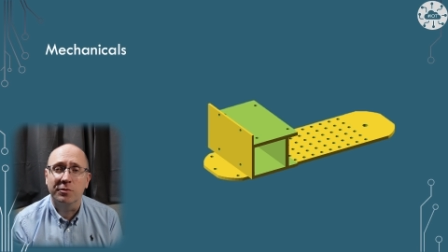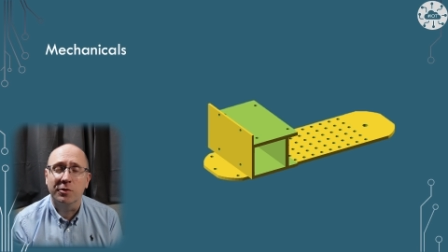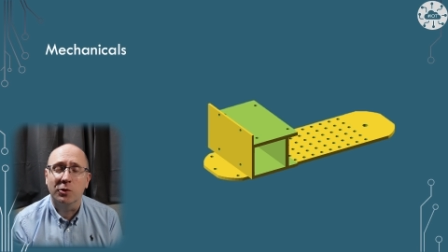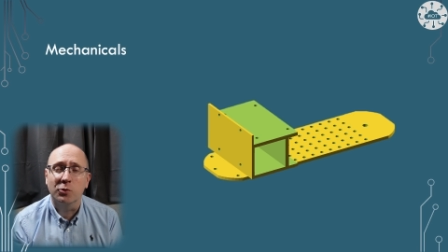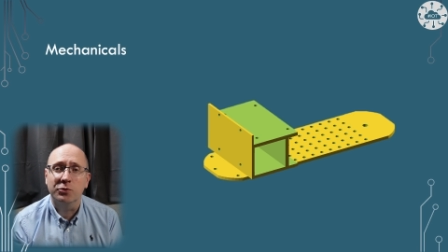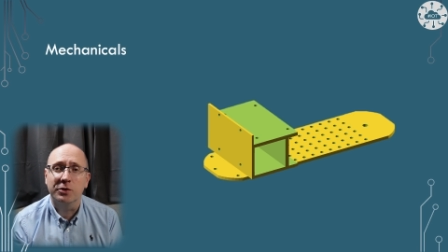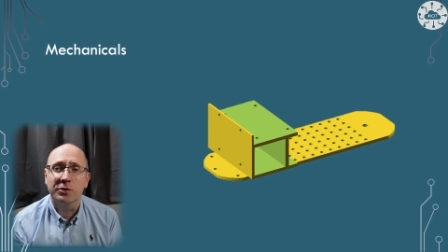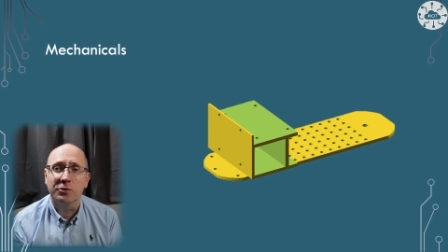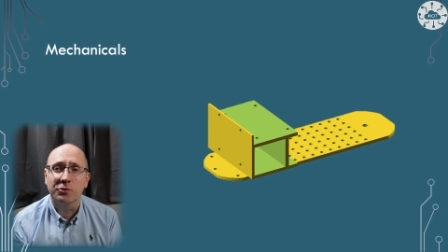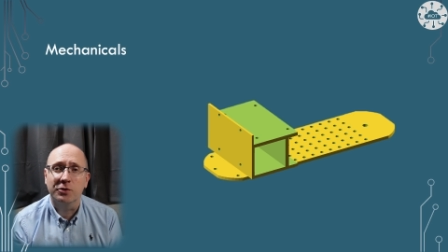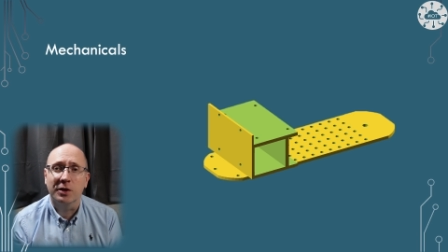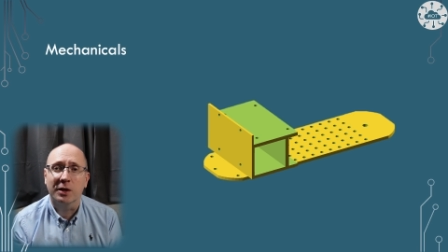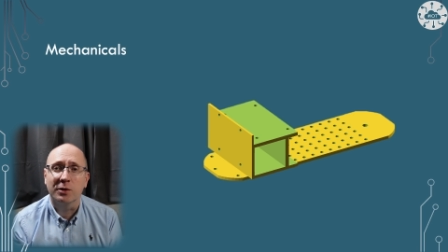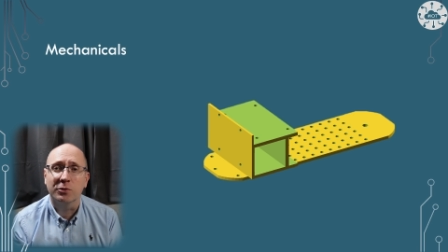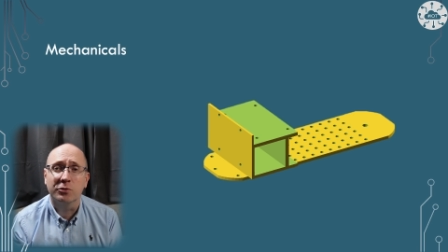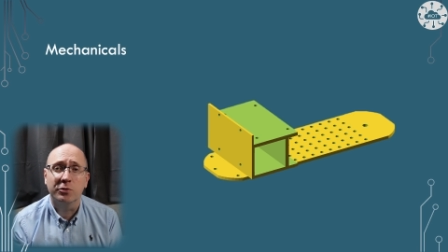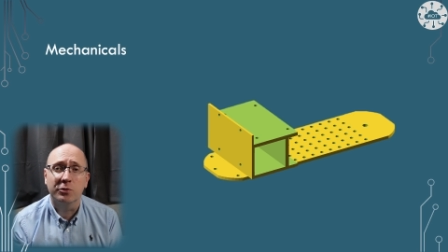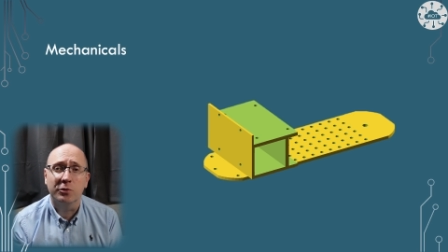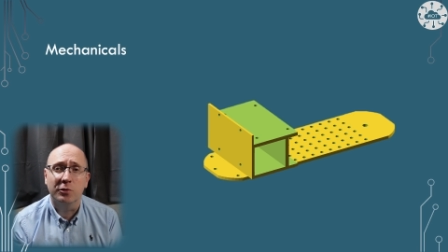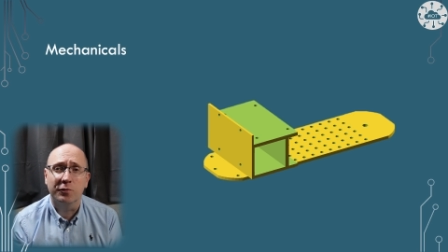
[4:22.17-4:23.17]
voltage
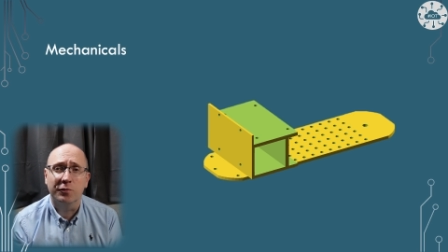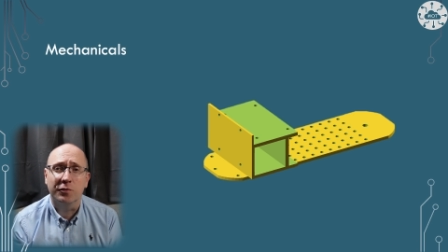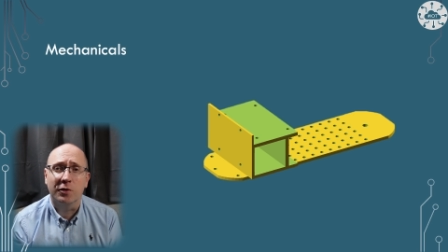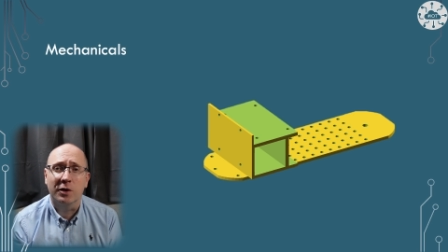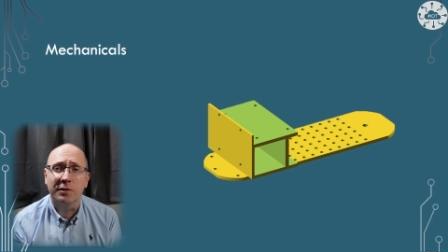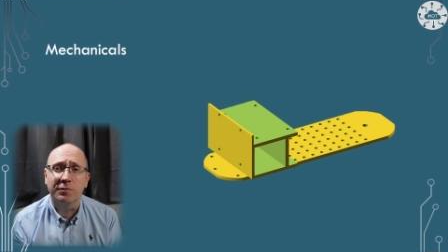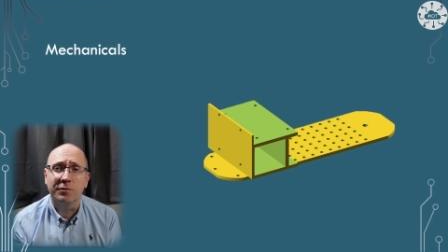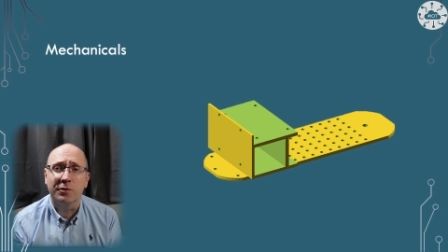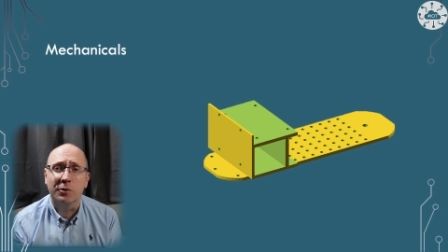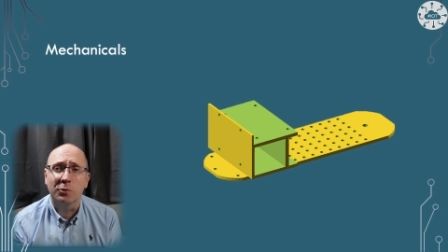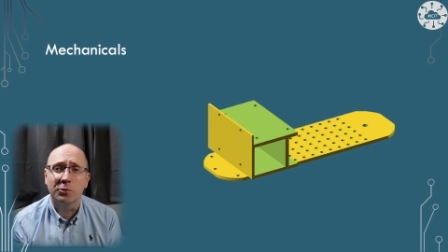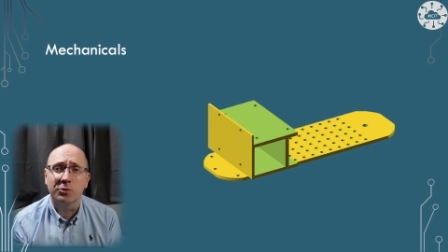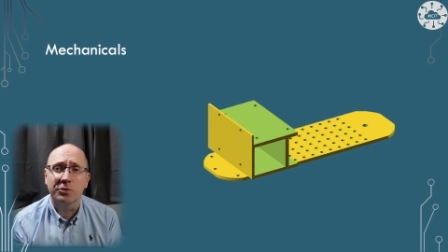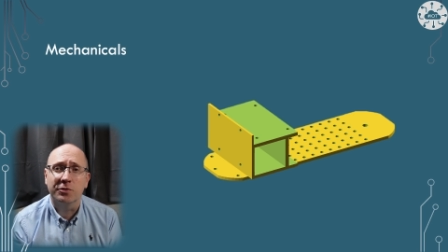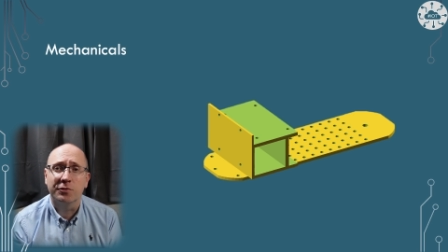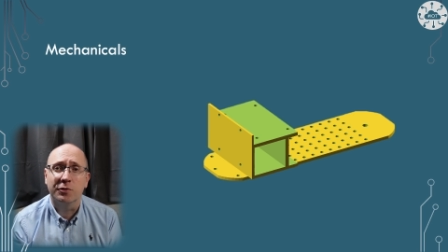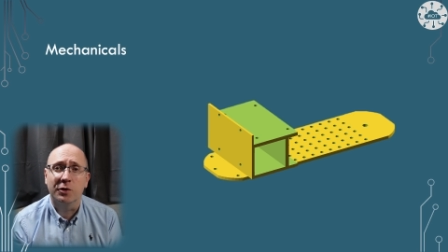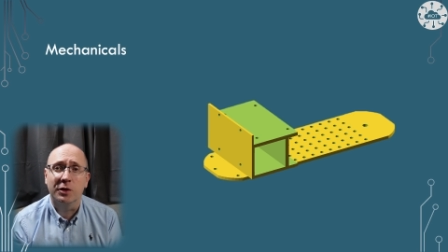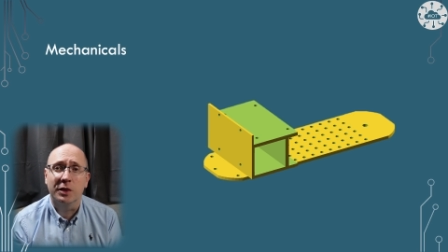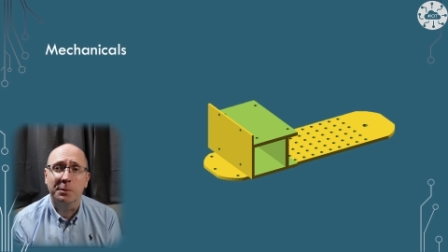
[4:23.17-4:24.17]
down to 5 volts
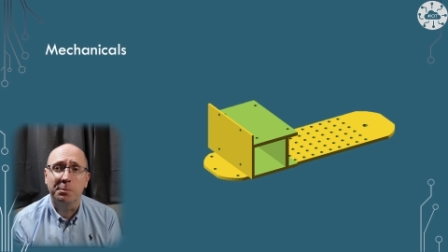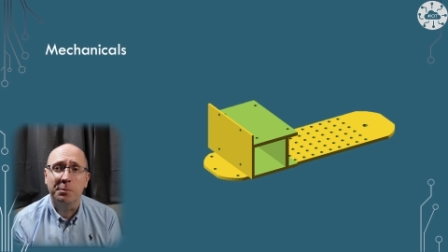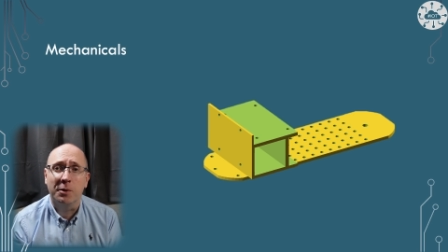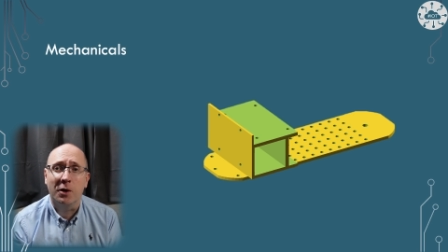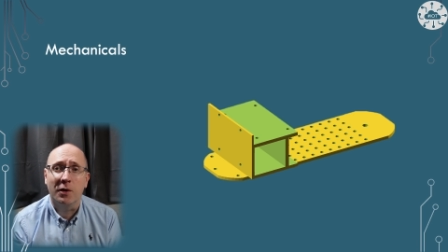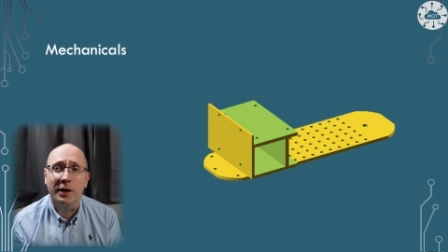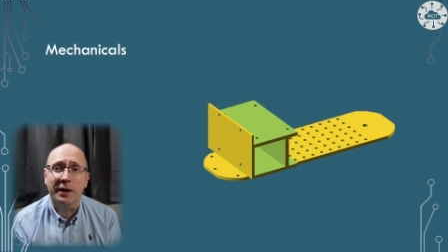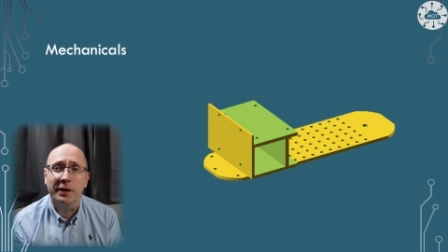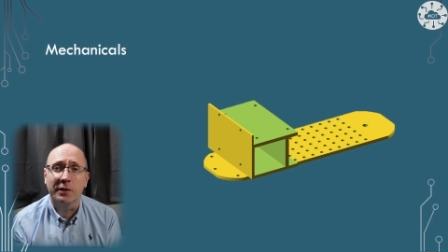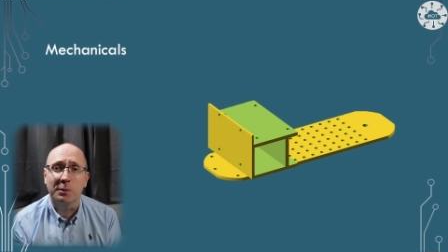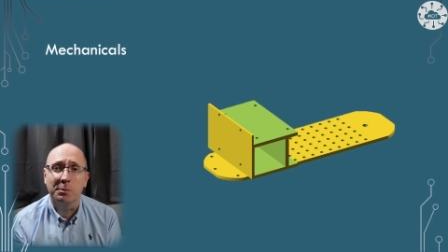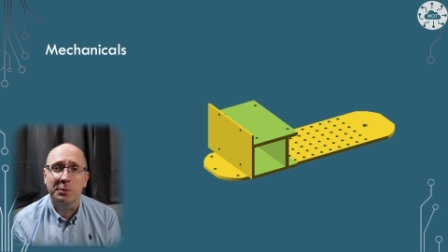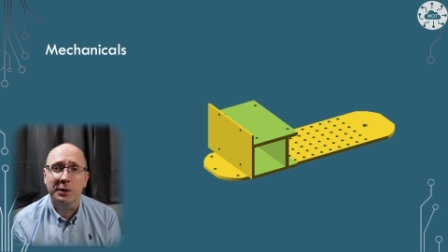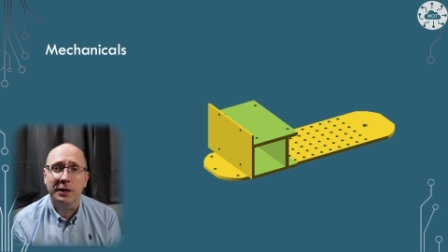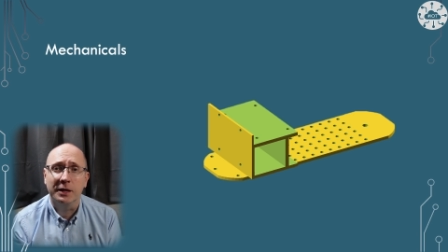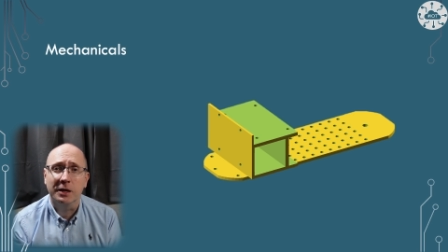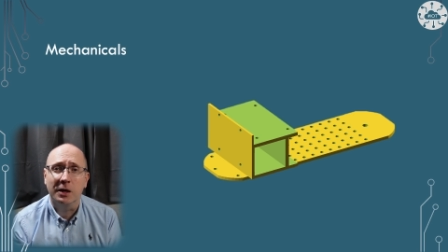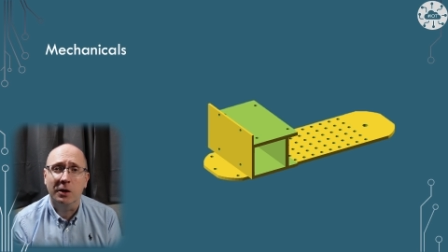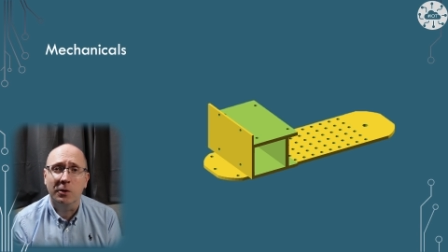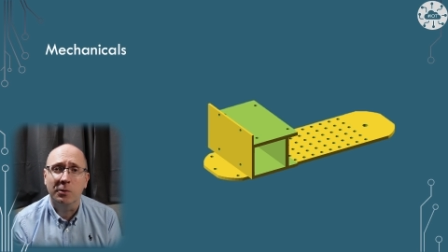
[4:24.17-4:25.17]
for the Pi and the
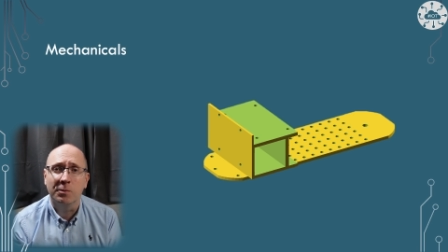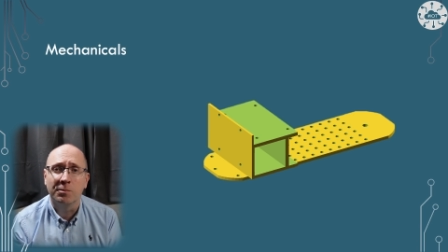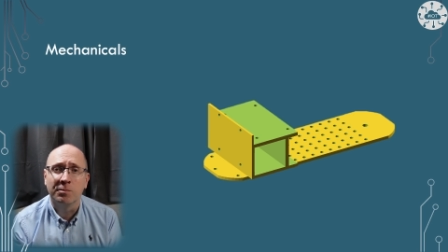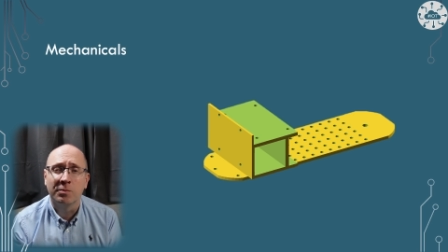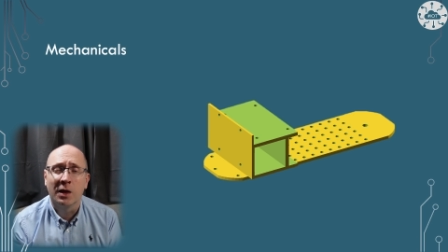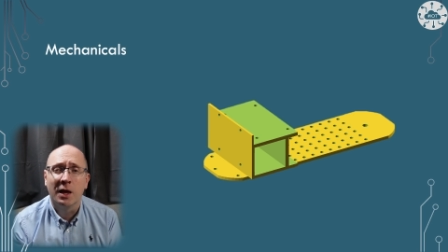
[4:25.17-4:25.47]
Pico,